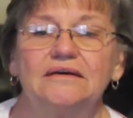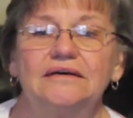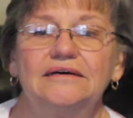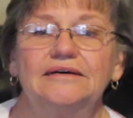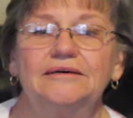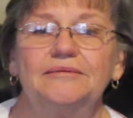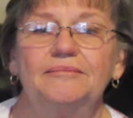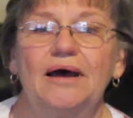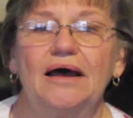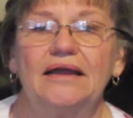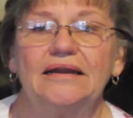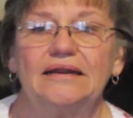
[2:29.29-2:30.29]

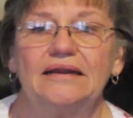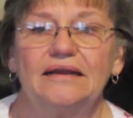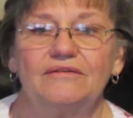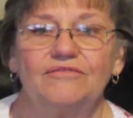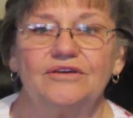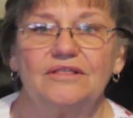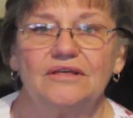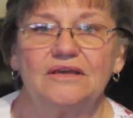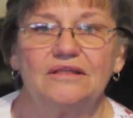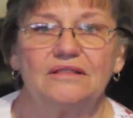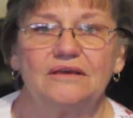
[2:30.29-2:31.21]
I did everything